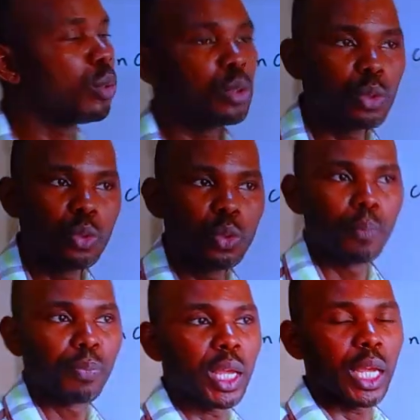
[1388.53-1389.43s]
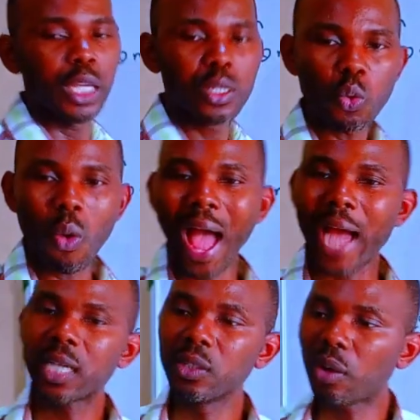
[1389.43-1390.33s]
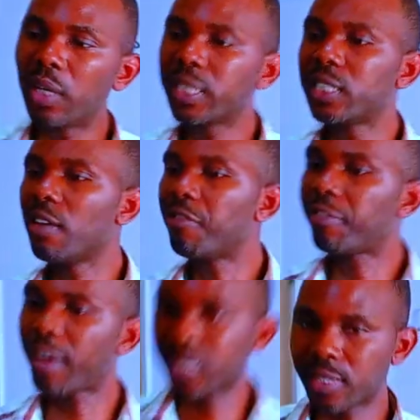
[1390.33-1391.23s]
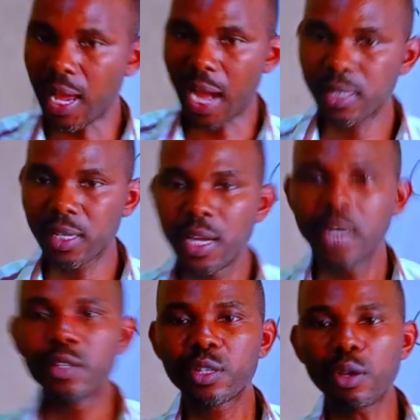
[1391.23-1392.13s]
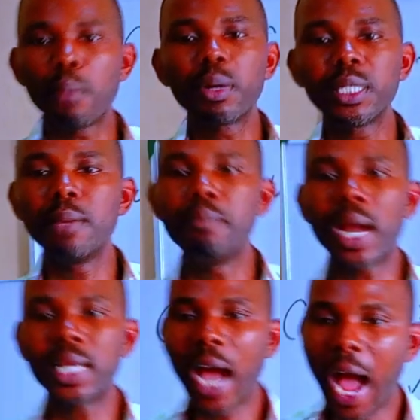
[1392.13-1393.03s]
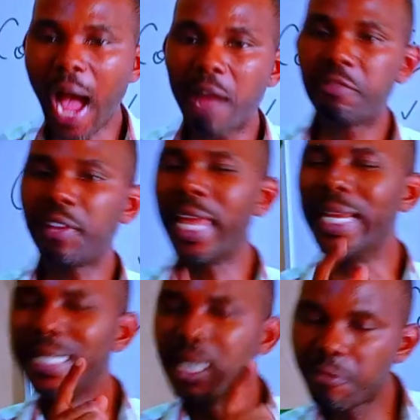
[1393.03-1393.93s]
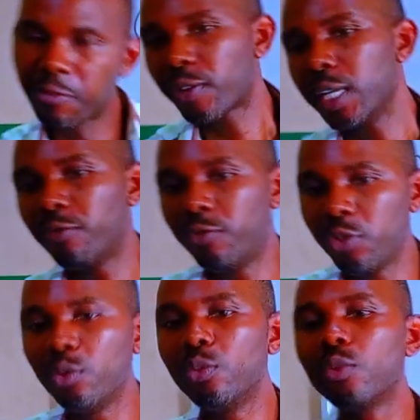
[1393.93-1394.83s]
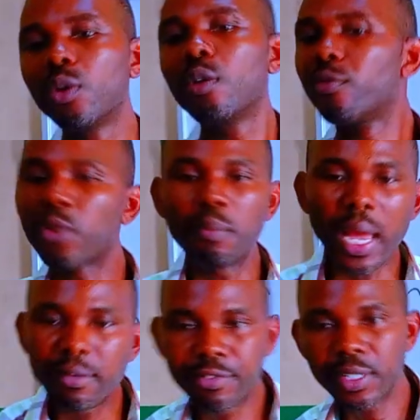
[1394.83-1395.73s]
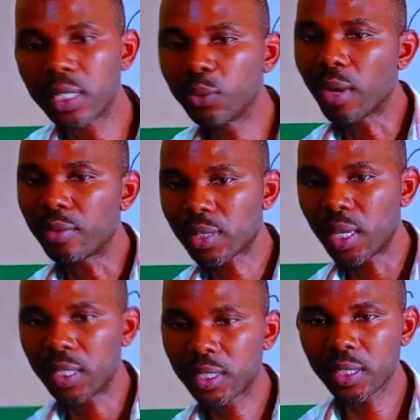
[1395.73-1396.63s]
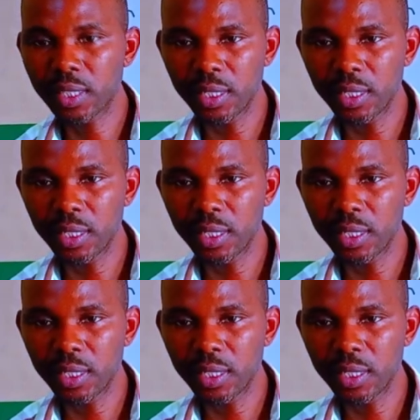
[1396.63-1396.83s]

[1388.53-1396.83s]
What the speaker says: thing you do is to acknowledge the fact that somebody might have a different view from everything you have said.